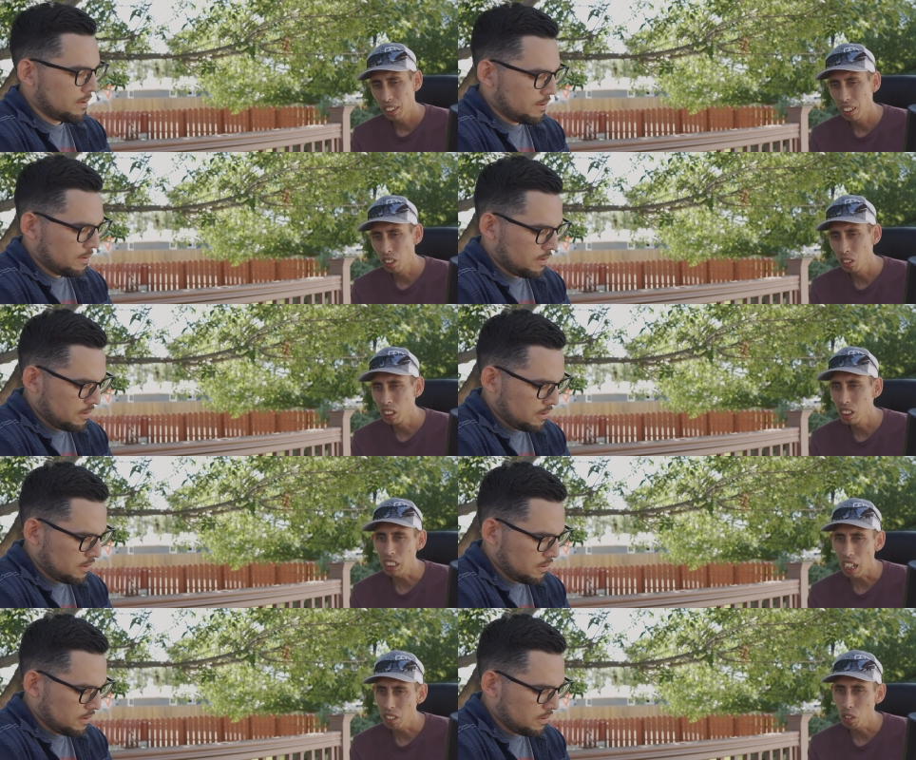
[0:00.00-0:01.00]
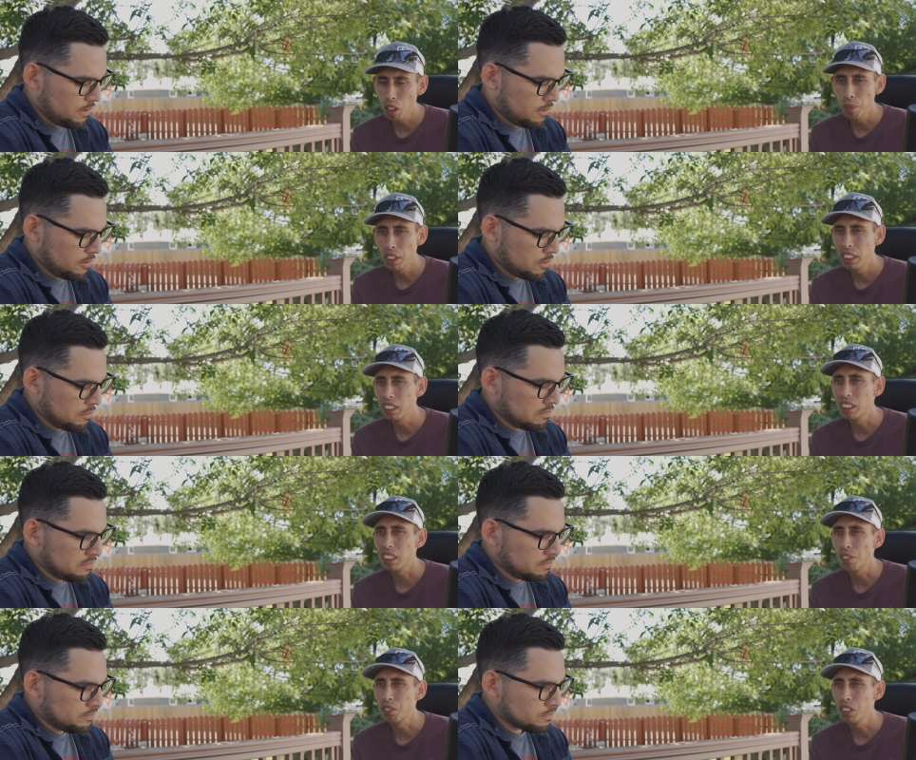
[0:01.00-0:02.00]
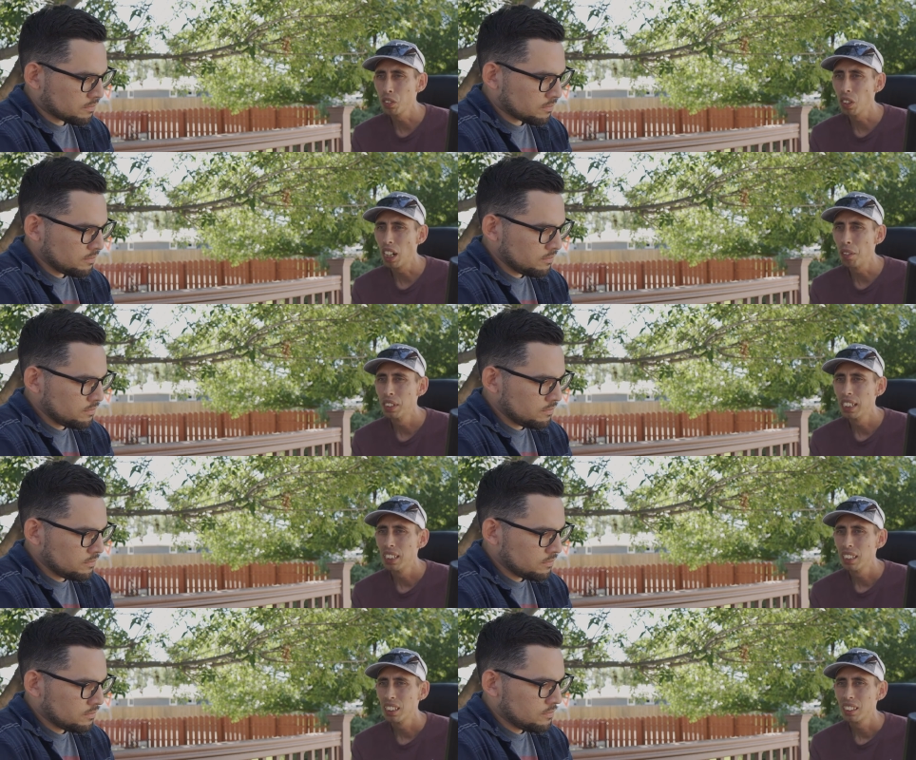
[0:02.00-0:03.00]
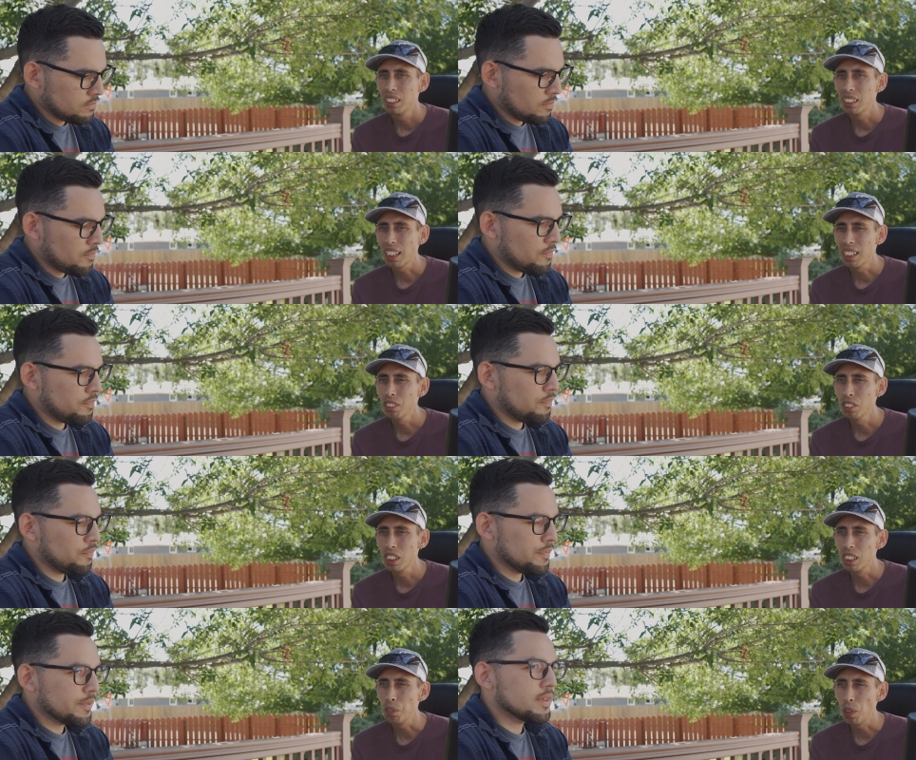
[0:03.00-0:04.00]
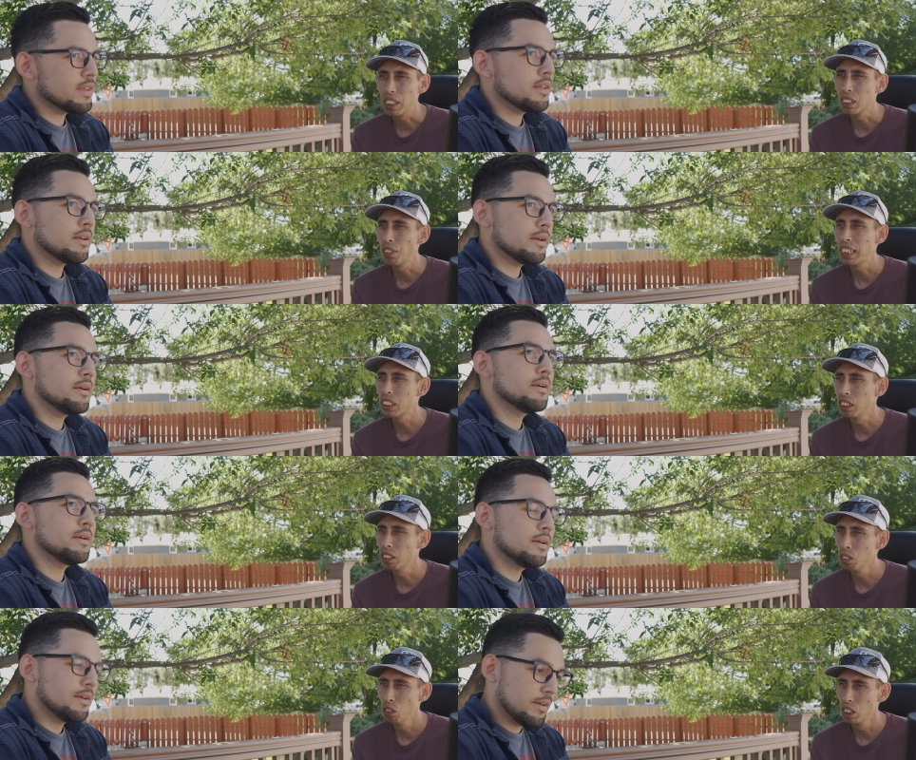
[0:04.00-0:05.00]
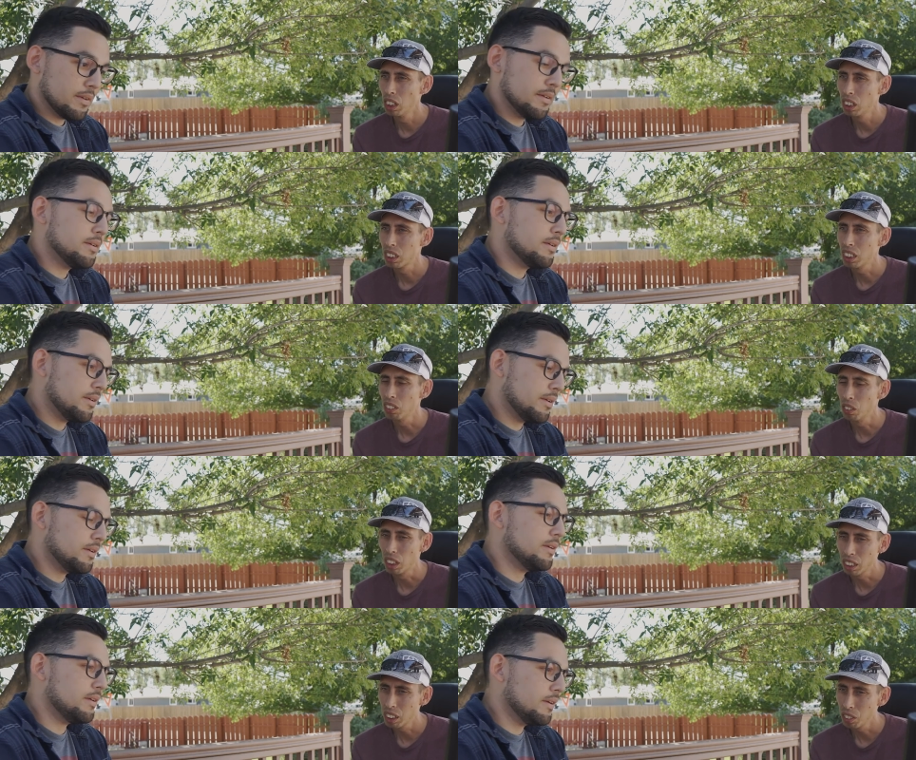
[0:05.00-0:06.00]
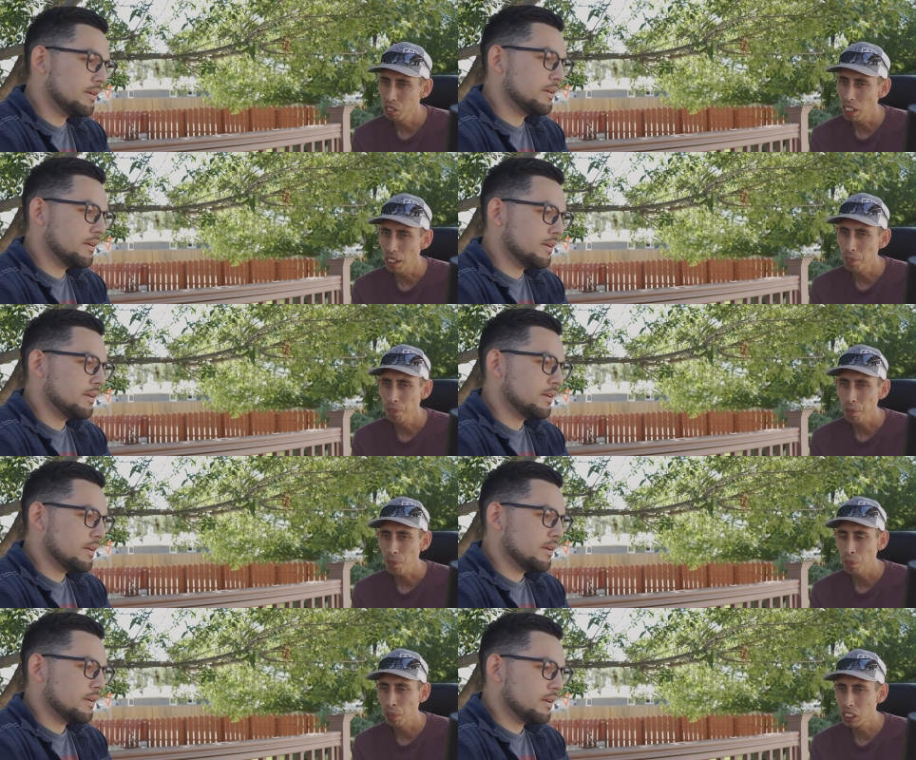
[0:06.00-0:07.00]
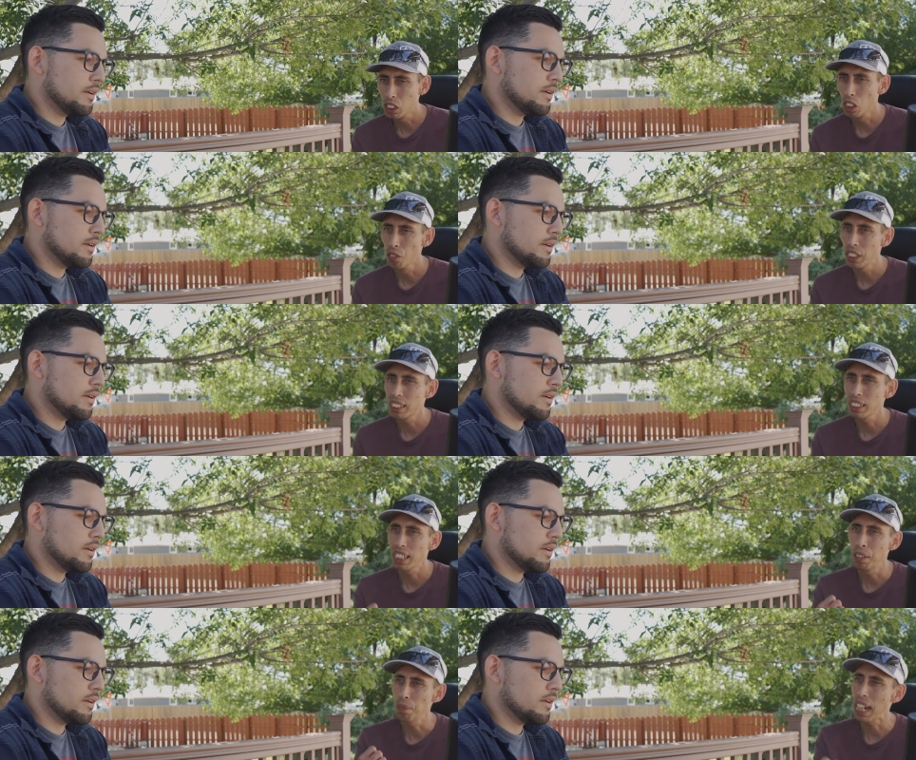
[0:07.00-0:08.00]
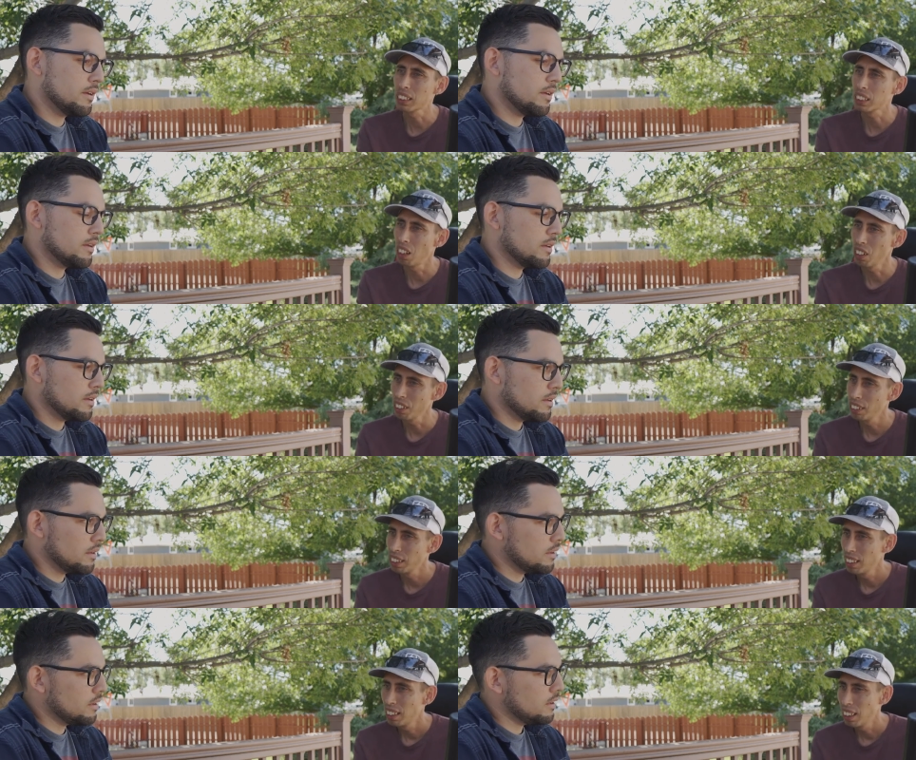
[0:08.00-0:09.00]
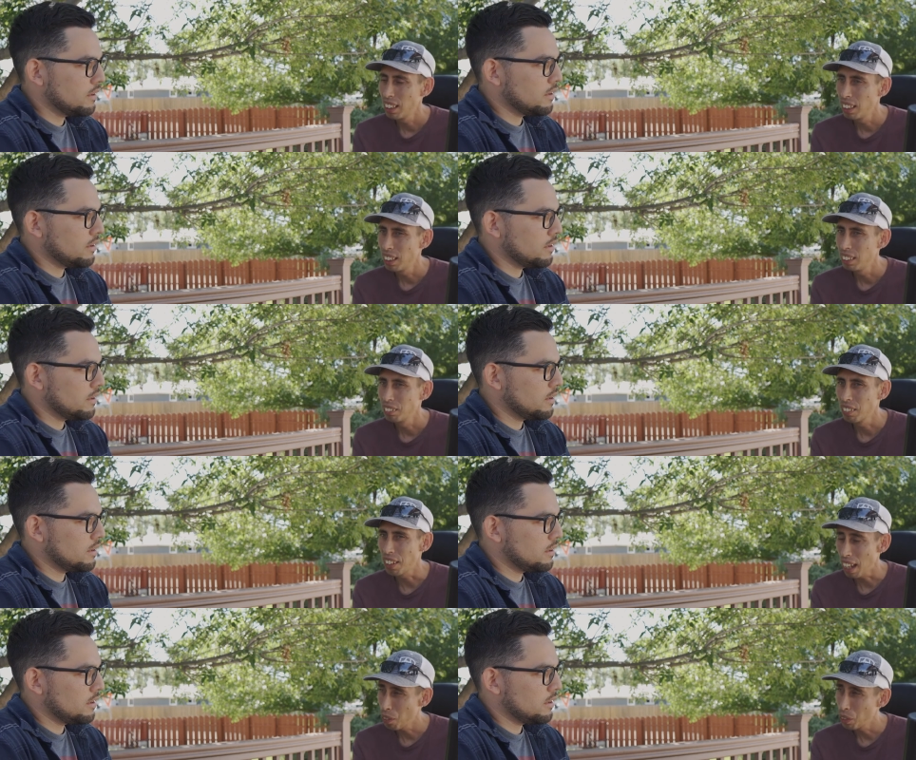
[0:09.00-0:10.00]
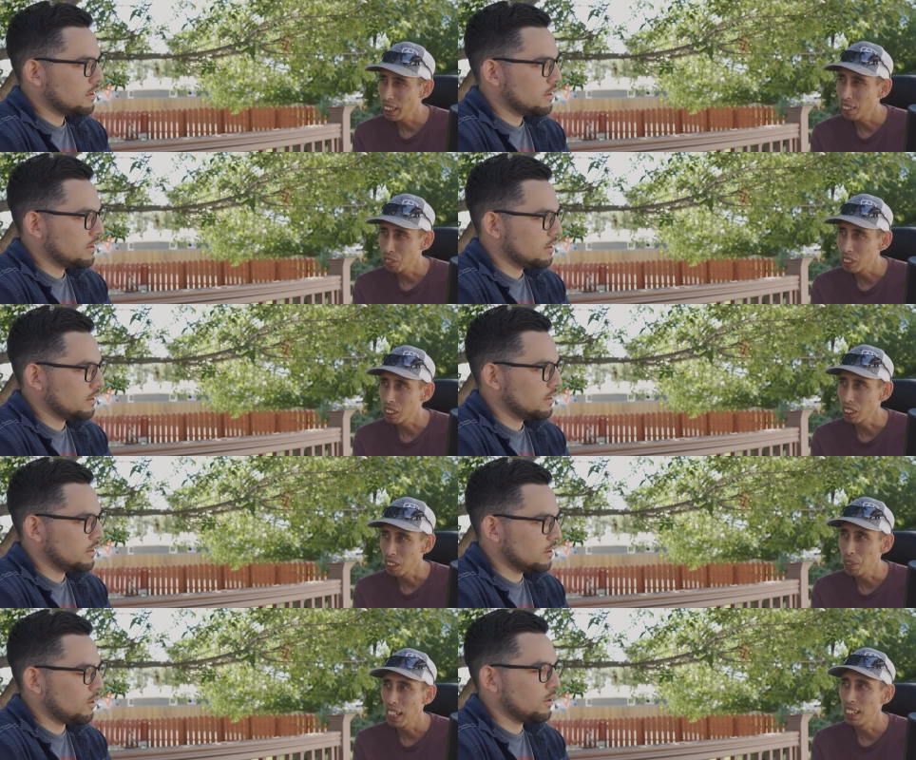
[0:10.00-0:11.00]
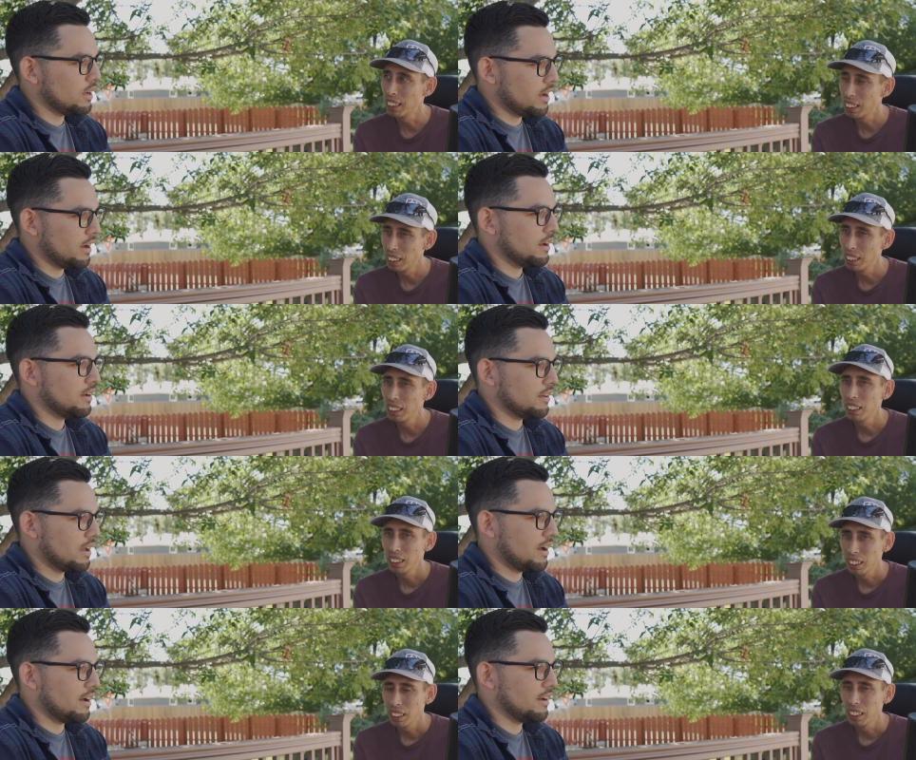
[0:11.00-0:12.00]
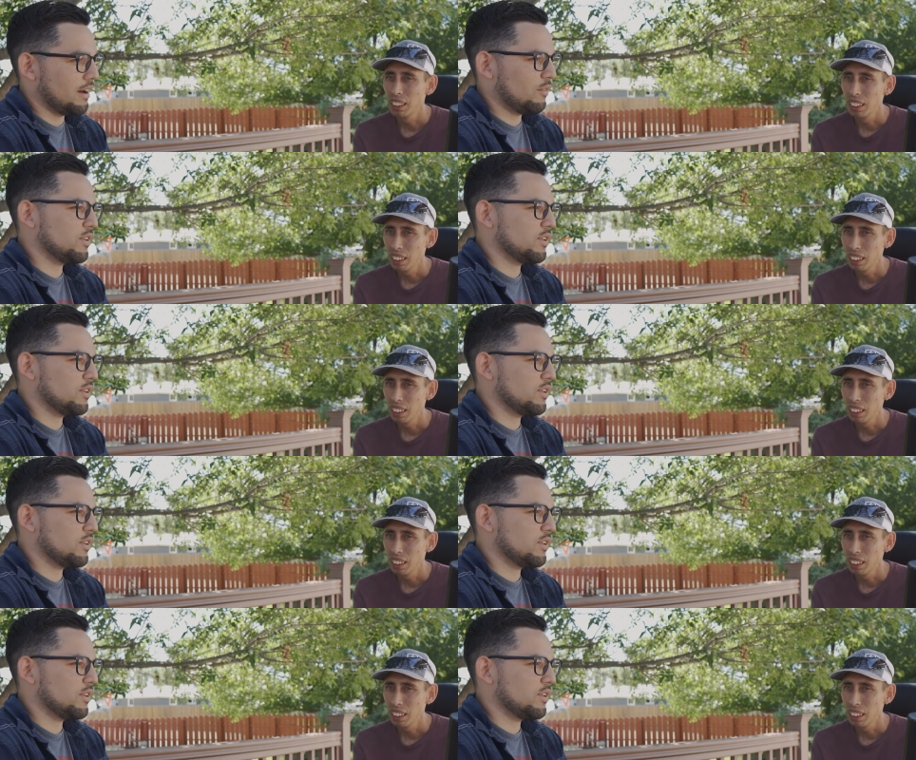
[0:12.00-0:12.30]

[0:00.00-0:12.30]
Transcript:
Speaker 1: you know, good sound equipment and stuff to uh, kind of use it as a preservation tool to, to uh, preserve it and pass it on uh, that way for sure, man. Oh yeah,
Speaker 2: yeah. And I